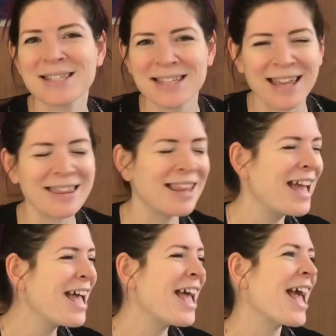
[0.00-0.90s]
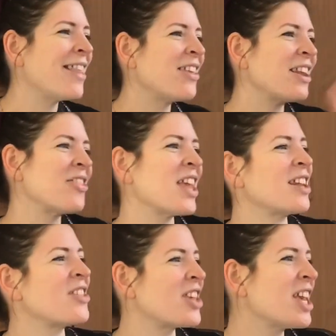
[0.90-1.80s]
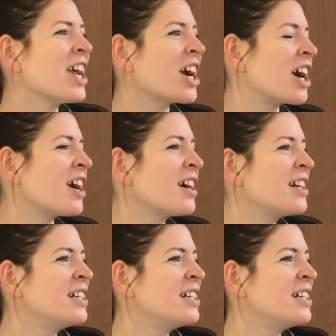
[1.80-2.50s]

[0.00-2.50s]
And then at the end of the year,